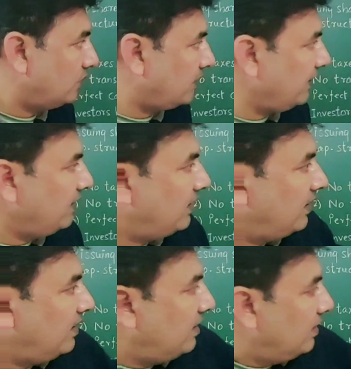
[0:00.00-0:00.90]
Okay.
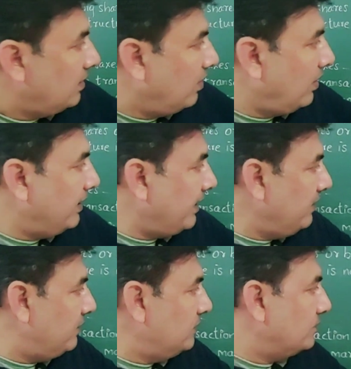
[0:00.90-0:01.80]
Now, I tell
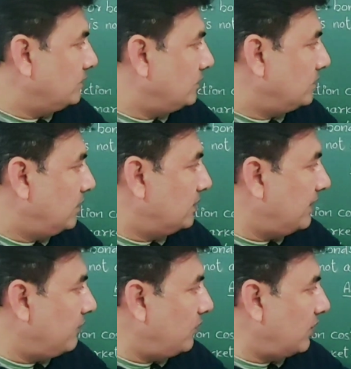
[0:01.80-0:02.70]
you
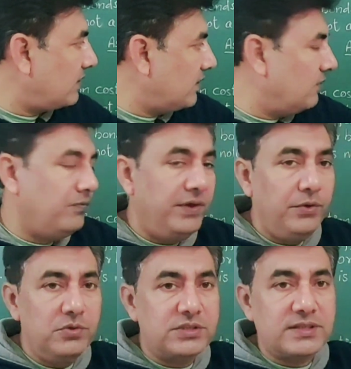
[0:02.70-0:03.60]
what
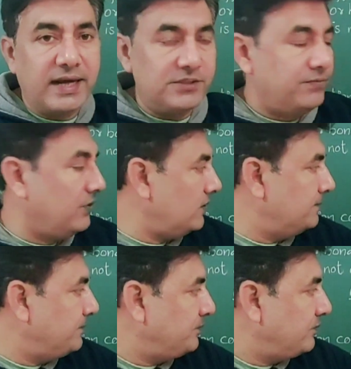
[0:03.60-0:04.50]
VU stands
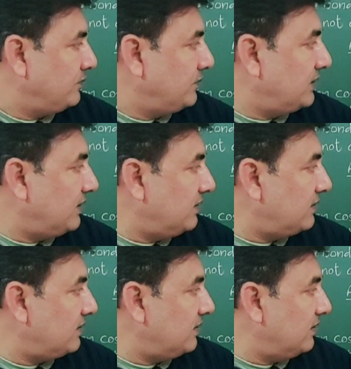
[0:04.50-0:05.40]
for. This
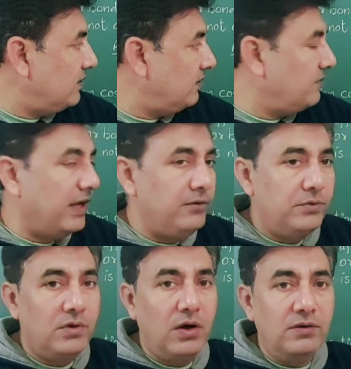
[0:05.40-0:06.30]
is the
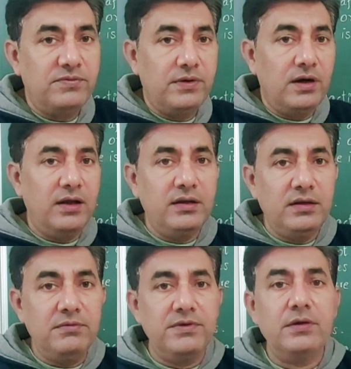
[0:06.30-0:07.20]
value of
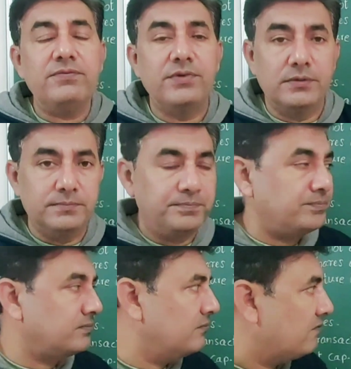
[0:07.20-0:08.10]
unlevered firm,
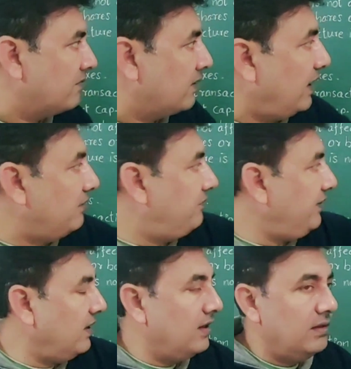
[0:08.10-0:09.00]
and
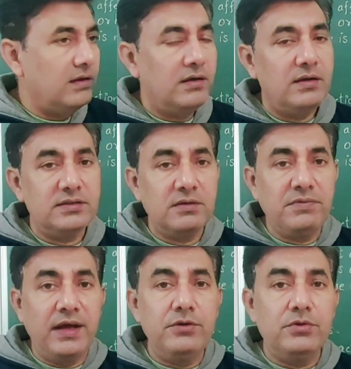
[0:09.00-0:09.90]
VL is the
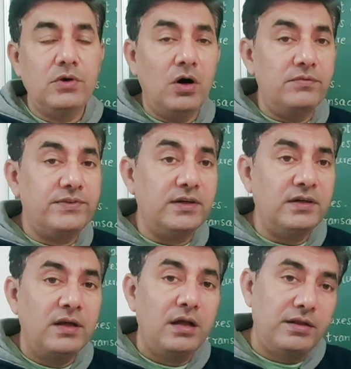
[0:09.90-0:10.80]
value of
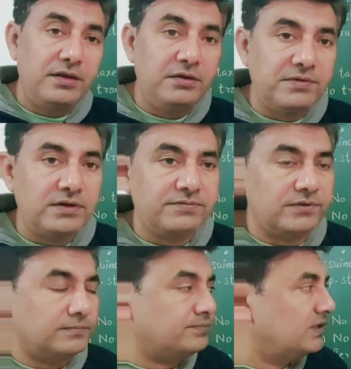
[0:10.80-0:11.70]
the levered
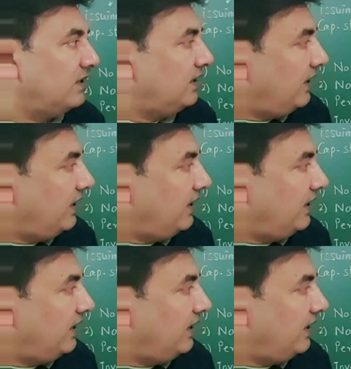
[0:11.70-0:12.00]
firm.